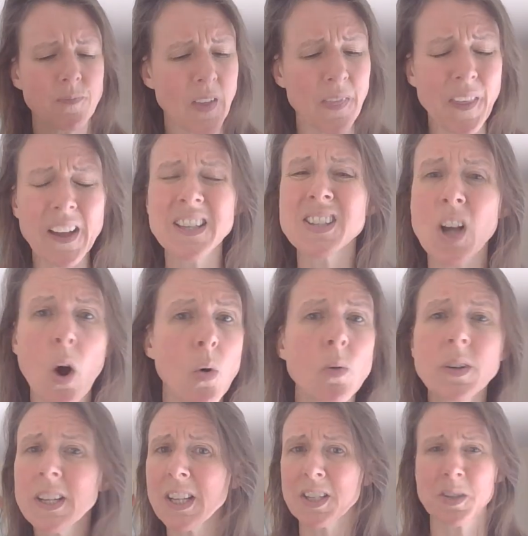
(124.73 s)
that is
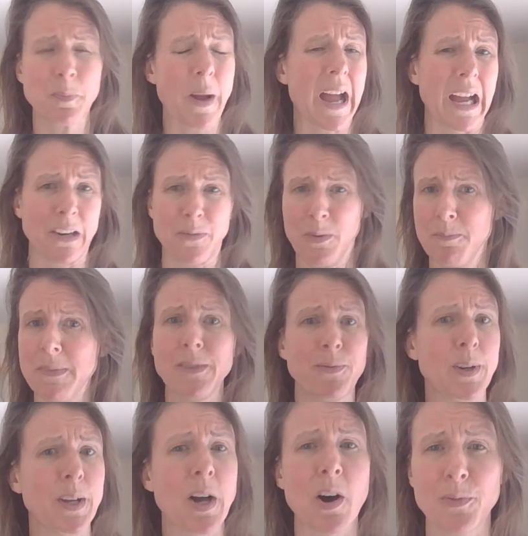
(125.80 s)
holding us back from
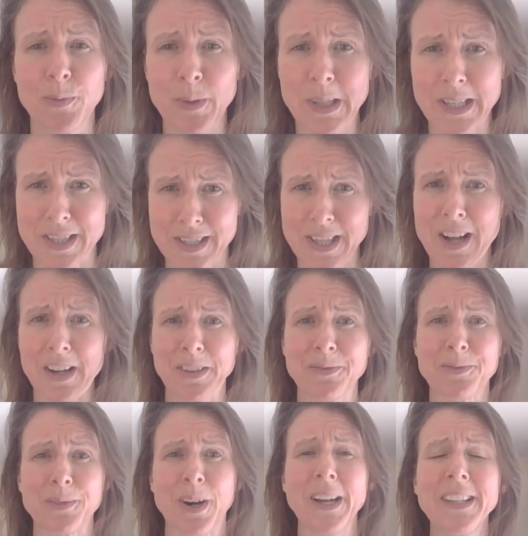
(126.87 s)
living our fullest
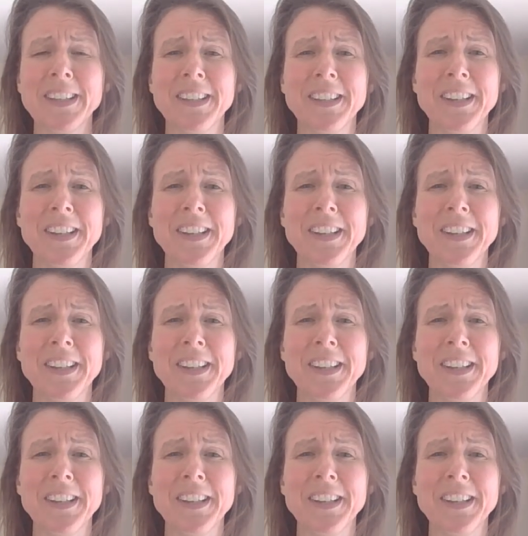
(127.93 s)
life, right?